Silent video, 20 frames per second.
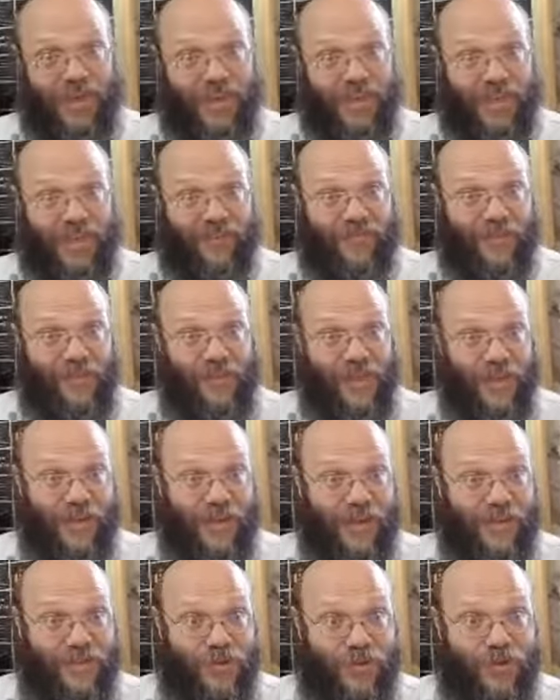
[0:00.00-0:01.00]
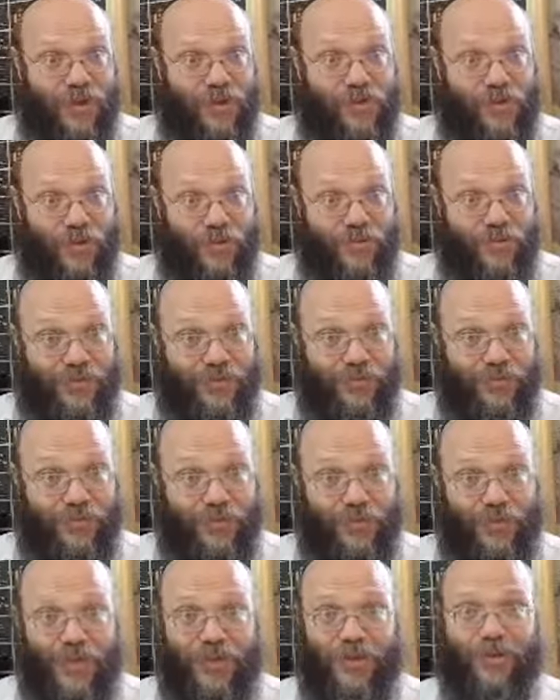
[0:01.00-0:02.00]
if Hashem gives you the choice,
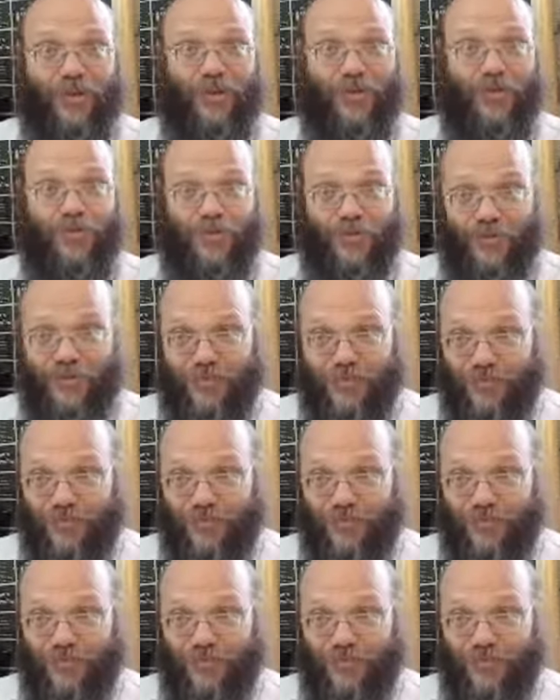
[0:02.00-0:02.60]
what do you choose?